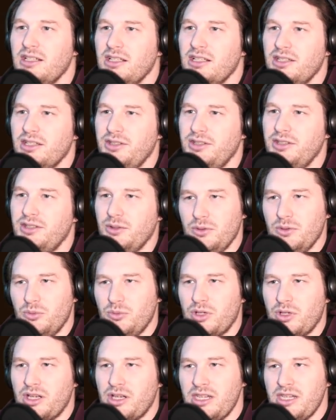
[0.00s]
So
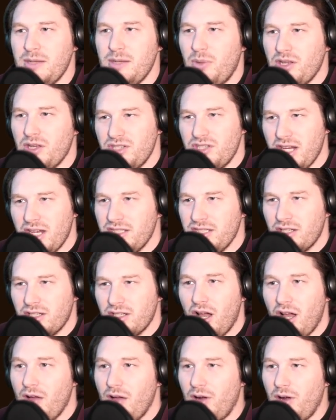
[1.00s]
we're going to keep on changing
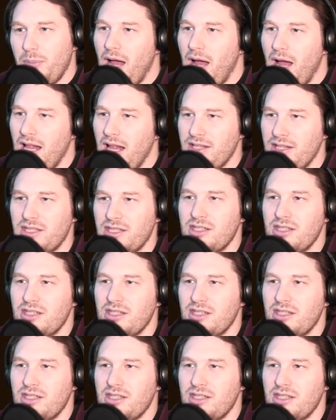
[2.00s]
all of our pilots